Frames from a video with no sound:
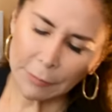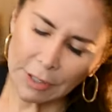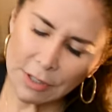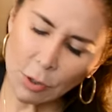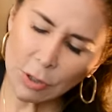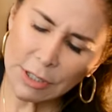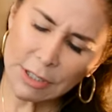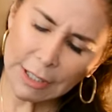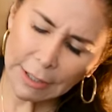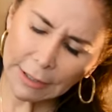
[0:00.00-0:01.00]
it's gonna
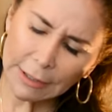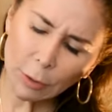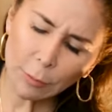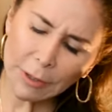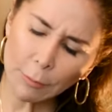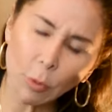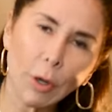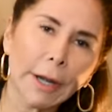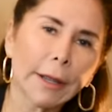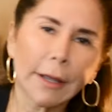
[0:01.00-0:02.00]
sting a little bit
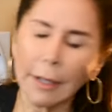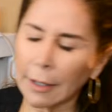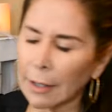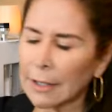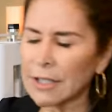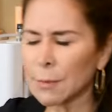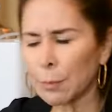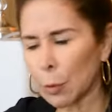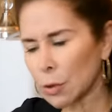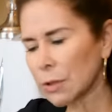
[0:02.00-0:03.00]
more, and it's
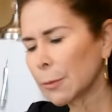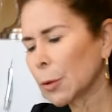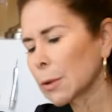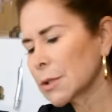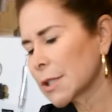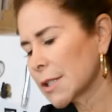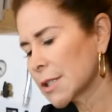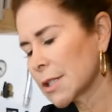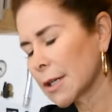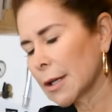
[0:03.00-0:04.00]
possible
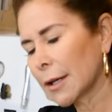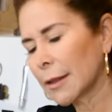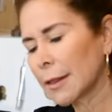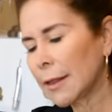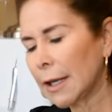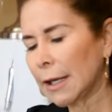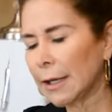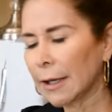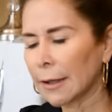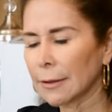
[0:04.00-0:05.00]
that they
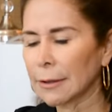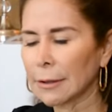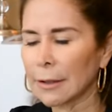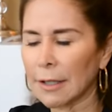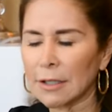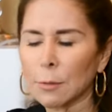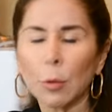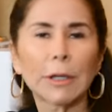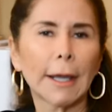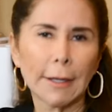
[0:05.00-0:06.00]
can
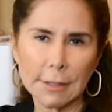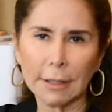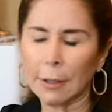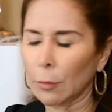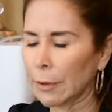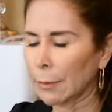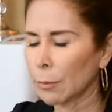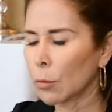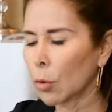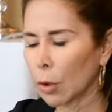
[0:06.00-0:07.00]
exfoliate a little bit
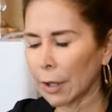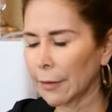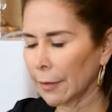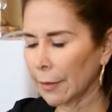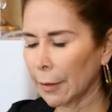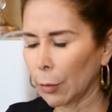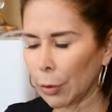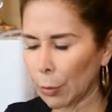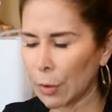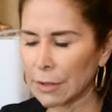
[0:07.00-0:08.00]
more than the
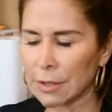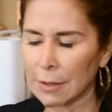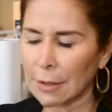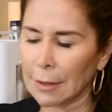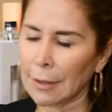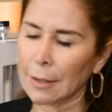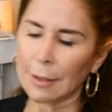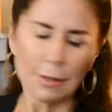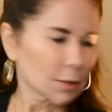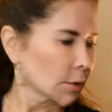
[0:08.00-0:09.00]
other ones.
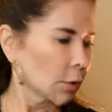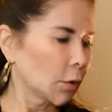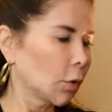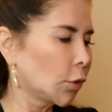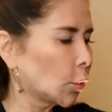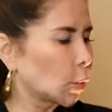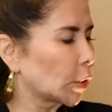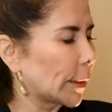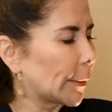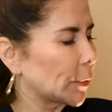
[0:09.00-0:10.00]
So don't
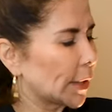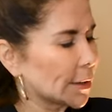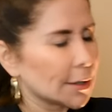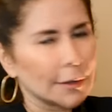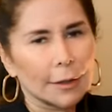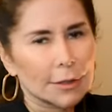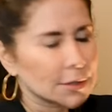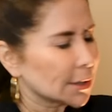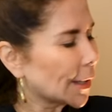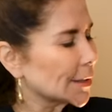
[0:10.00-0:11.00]
worry about that.
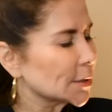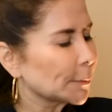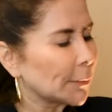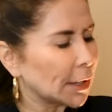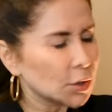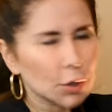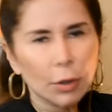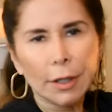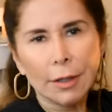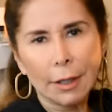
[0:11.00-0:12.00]
Just make
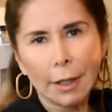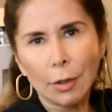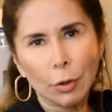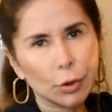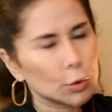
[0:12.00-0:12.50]
sure that they are not